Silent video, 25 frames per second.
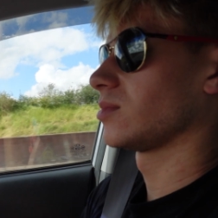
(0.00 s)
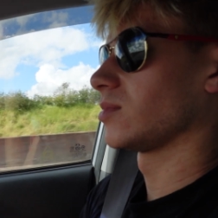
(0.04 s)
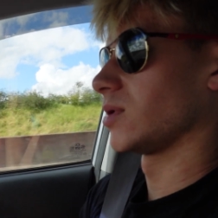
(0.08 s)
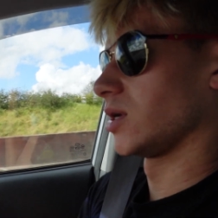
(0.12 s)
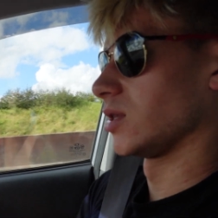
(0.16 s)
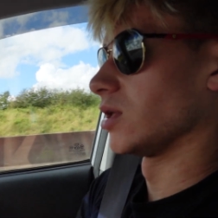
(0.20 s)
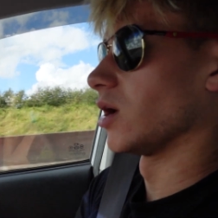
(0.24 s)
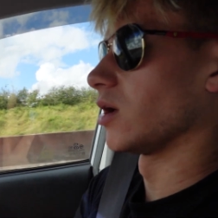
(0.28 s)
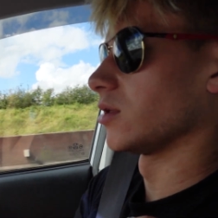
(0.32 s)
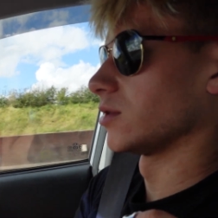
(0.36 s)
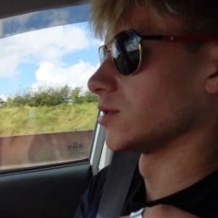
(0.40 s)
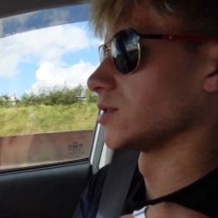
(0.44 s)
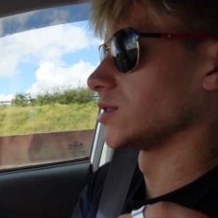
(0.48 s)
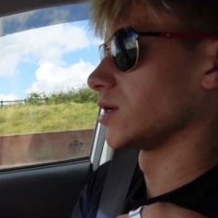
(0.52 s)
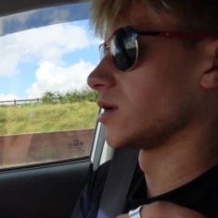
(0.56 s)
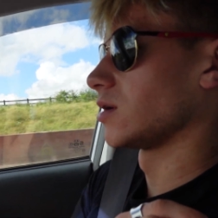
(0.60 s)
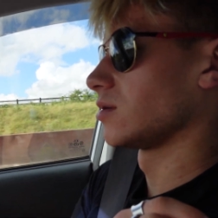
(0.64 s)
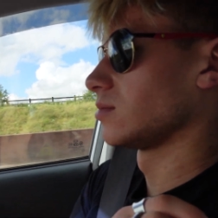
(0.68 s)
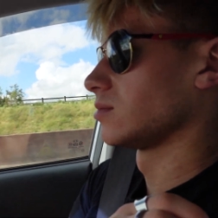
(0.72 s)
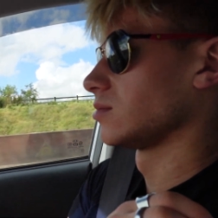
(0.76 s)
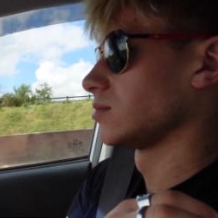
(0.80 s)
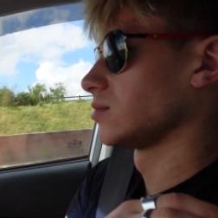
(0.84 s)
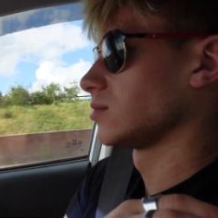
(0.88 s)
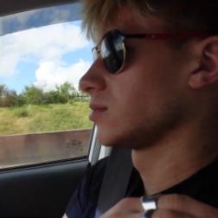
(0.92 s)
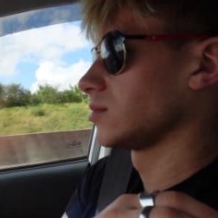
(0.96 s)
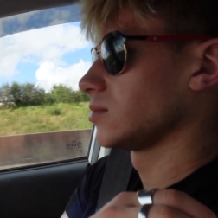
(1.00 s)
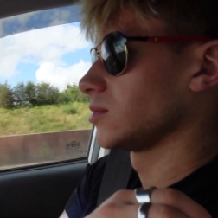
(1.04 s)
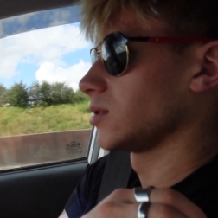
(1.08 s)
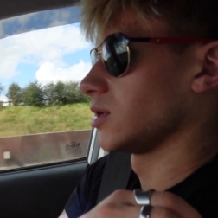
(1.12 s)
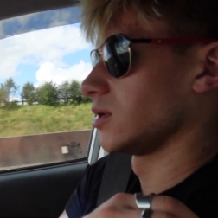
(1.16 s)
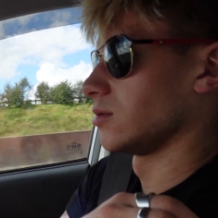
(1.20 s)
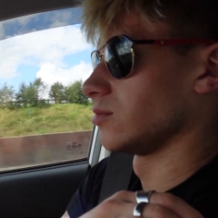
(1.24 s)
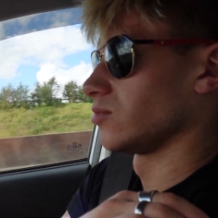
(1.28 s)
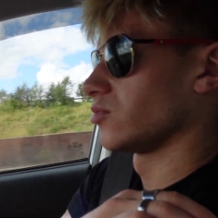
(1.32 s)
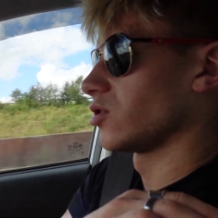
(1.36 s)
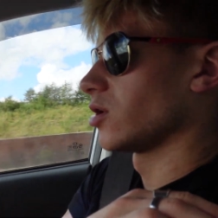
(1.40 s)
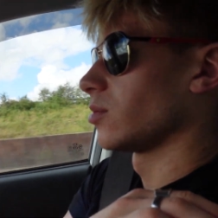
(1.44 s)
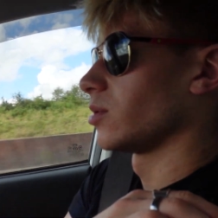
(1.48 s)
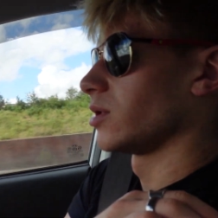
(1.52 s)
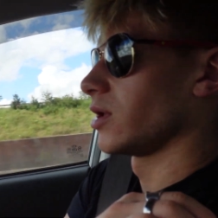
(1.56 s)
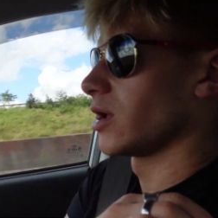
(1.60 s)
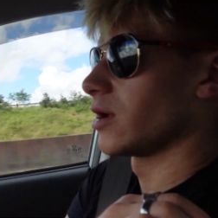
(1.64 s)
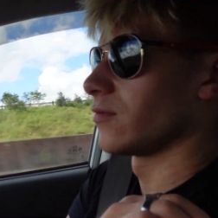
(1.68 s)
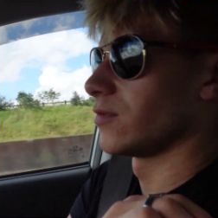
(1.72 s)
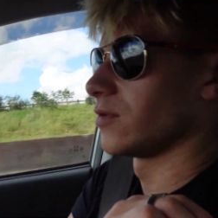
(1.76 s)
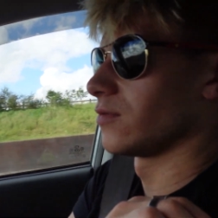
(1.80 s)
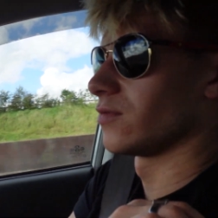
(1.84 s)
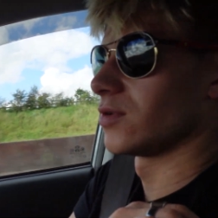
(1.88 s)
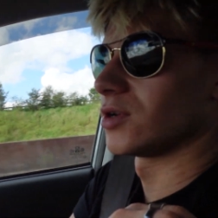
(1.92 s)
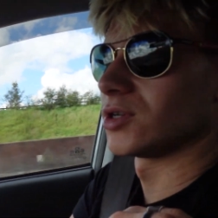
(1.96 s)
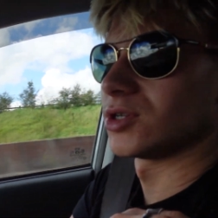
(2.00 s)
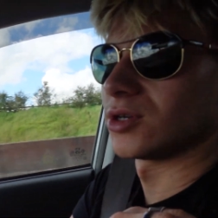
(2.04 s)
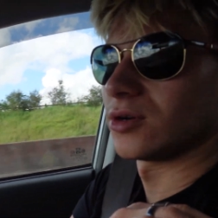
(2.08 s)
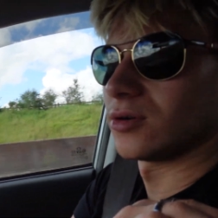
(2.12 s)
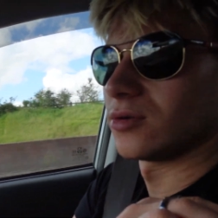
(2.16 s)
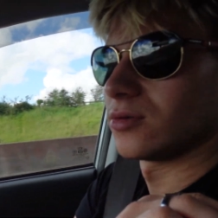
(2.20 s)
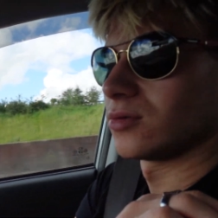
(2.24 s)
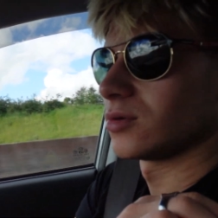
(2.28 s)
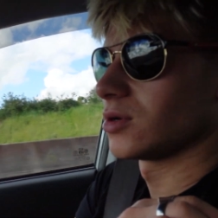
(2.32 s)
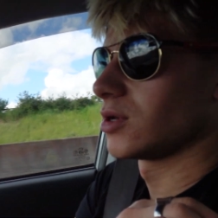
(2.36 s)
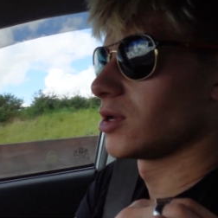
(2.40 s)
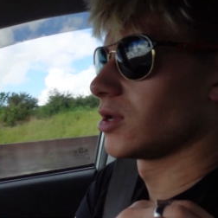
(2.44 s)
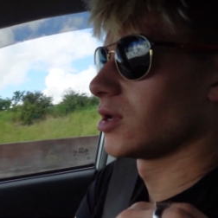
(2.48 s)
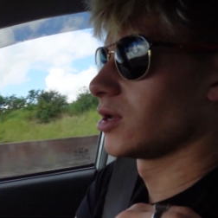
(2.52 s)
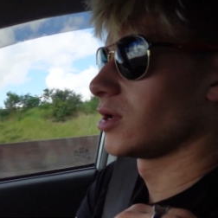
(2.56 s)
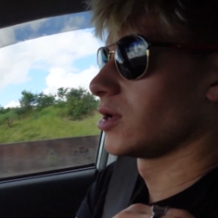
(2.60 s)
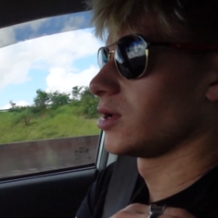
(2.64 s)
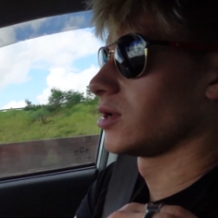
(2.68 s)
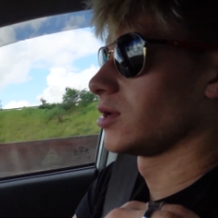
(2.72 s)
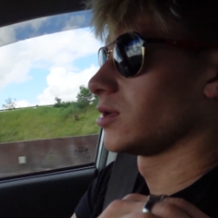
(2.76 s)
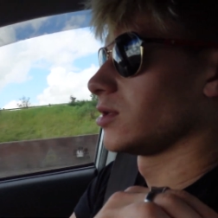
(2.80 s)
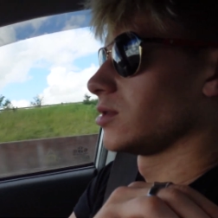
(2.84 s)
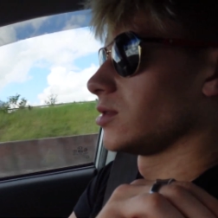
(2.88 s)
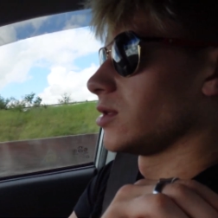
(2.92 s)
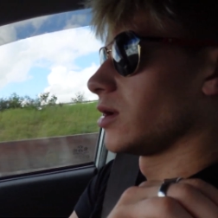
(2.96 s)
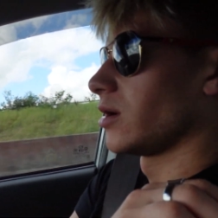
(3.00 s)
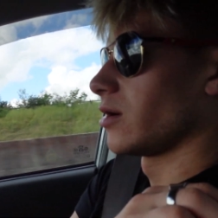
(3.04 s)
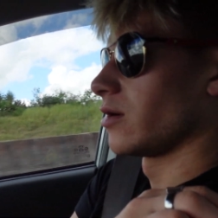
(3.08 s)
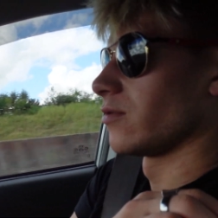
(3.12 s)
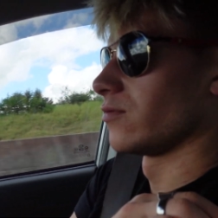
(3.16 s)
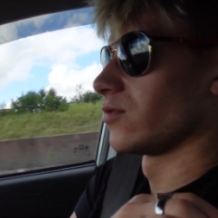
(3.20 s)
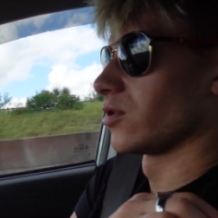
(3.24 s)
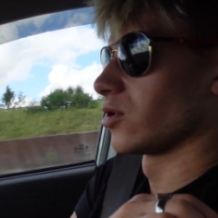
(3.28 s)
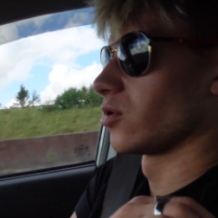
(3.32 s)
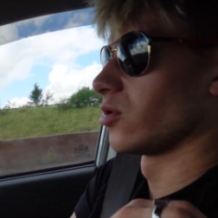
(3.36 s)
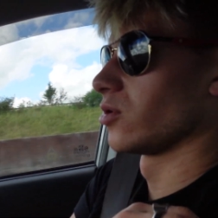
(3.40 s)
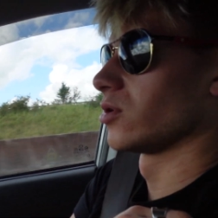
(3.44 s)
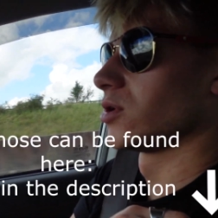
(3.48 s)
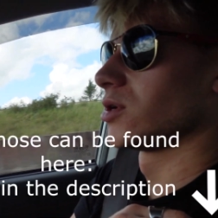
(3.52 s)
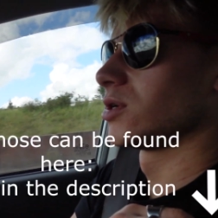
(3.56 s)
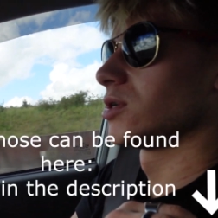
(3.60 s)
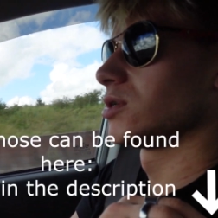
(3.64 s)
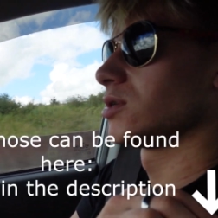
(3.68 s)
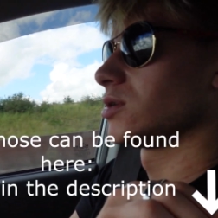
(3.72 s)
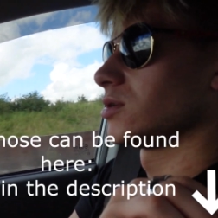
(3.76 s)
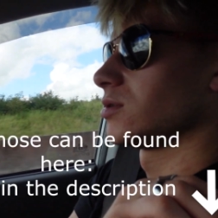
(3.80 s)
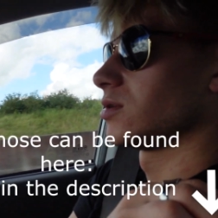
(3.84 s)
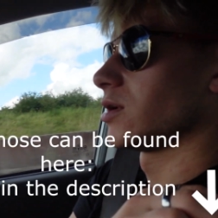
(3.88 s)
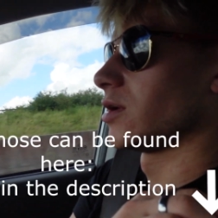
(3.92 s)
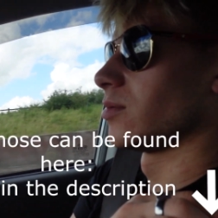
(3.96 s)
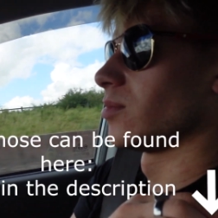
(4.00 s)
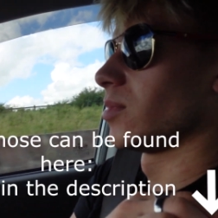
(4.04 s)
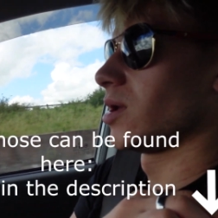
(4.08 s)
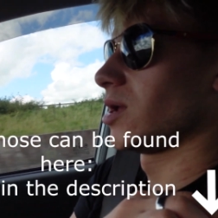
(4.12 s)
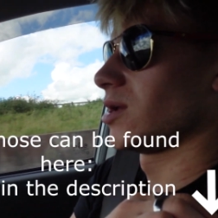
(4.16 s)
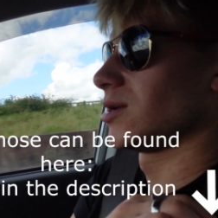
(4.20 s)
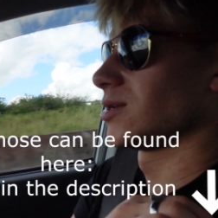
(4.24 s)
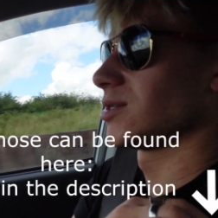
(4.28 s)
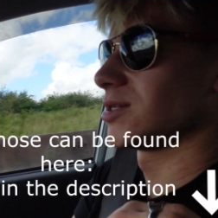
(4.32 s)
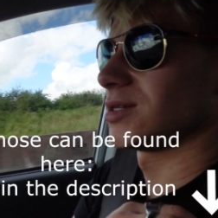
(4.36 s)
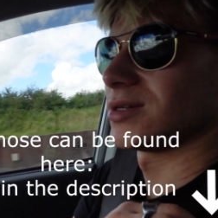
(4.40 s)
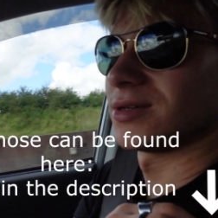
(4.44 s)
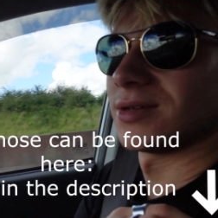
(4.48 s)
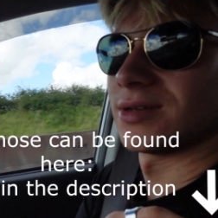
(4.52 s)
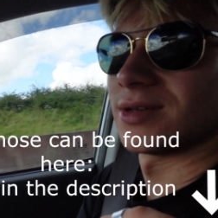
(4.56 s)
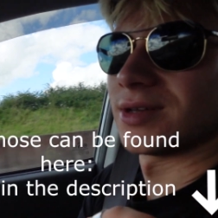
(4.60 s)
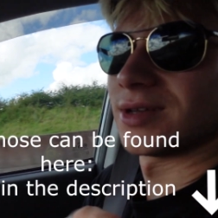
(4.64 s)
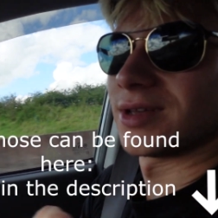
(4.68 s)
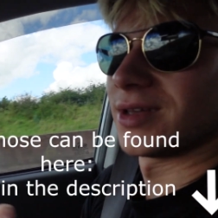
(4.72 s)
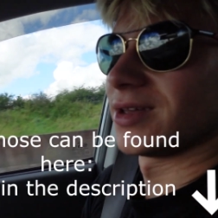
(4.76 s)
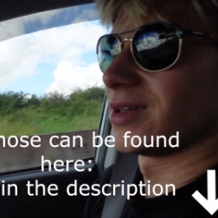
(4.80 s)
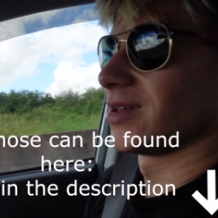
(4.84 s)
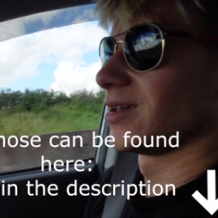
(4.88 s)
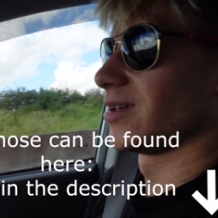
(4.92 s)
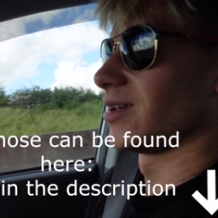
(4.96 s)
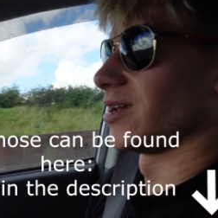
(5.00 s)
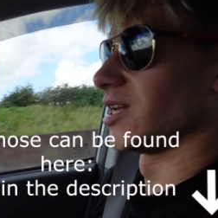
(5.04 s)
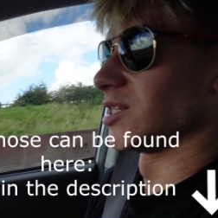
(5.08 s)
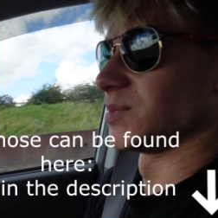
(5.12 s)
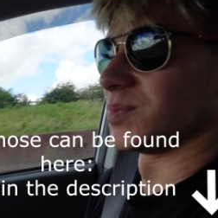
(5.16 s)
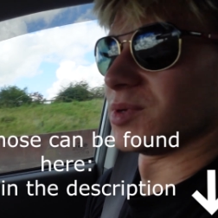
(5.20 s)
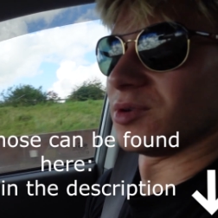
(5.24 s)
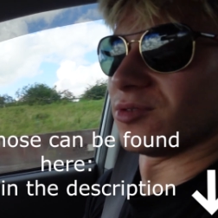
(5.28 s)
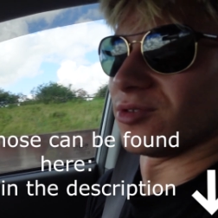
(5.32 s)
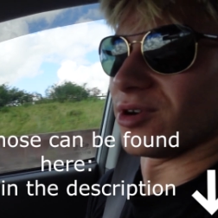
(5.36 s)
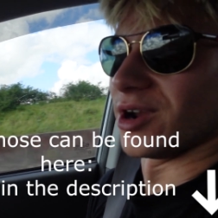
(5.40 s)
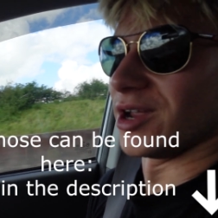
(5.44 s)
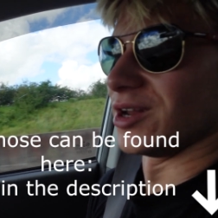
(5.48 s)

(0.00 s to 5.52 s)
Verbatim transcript: a lot of the time, and probably every video that I've recorded and made, it's been